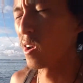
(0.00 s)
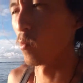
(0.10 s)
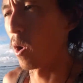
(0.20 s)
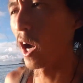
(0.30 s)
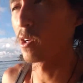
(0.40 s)

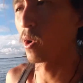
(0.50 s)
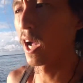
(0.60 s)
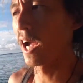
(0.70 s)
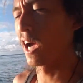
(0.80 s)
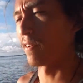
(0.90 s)
Why do I
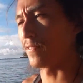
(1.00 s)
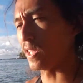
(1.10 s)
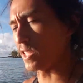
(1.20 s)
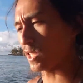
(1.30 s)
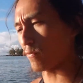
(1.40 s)
have
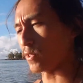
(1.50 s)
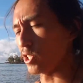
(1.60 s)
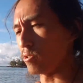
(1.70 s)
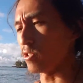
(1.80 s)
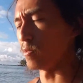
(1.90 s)
these different
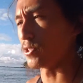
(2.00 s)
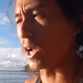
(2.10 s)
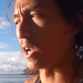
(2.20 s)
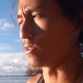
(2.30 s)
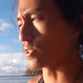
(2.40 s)
YouTube
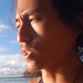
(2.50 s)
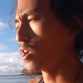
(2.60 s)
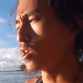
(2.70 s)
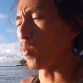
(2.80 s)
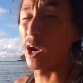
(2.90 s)
channels?
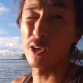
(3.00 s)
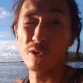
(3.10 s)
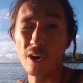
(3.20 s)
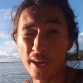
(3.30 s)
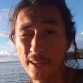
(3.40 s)
Why do a
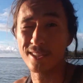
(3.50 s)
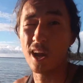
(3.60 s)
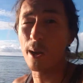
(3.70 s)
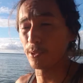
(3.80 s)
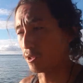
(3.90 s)
lot of the
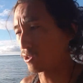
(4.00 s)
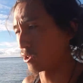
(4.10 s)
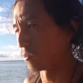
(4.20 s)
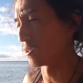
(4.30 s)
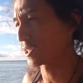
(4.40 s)
top
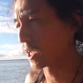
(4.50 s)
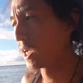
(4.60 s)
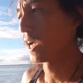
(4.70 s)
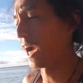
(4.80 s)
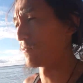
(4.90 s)
YouTubers
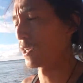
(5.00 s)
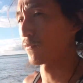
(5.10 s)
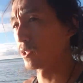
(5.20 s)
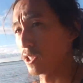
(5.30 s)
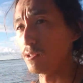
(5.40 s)
have
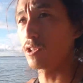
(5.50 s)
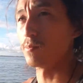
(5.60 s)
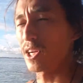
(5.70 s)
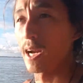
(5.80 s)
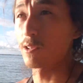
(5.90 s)
different YouTube
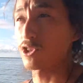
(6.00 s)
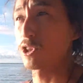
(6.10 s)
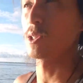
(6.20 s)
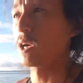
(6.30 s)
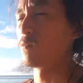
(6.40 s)
channels? Should
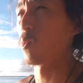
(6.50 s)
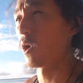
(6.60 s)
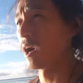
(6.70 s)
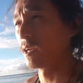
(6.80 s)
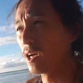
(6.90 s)
you have
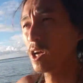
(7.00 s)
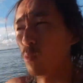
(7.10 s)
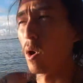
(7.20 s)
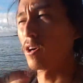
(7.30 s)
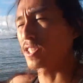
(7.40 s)
one?
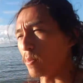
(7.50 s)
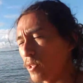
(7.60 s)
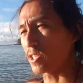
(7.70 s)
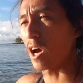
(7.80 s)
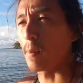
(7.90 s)
Well, some of the
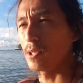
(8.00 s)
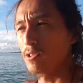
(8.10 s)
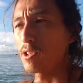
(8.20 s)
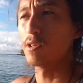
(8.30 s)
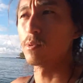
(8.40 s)
top
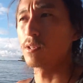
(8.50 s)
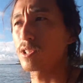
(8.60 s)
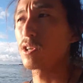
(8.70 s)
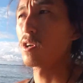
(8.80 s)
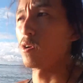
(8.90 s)

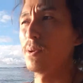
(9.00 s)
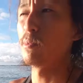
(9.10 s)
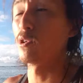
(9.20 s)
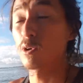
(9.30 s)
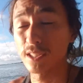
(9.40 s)
YouTubers or people
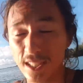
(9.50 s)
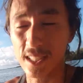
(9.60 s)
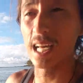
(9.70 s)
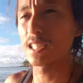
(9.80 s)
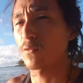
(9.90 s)
who are
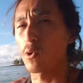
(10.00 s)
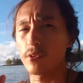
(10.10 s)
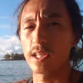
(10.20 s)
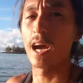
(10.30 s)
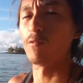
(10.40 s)
successful
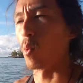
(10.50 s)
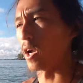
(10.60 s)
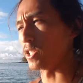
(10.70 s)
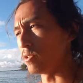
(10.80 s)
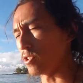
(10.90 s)
only have one
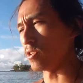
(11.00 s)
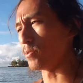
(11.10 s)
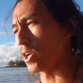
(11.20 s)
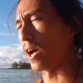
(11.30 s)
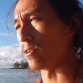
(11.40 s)
YouTube
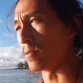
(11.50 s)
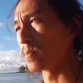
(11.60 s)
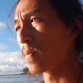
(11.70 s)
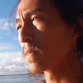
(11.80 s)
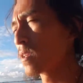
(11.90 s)
channel.
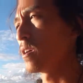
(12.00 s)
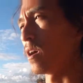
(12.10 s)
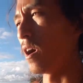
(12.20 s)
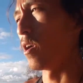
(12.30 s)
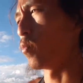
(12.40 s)

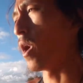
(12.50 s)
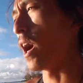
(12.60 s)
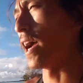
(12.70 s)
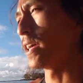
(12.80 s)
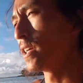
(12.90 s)
Why?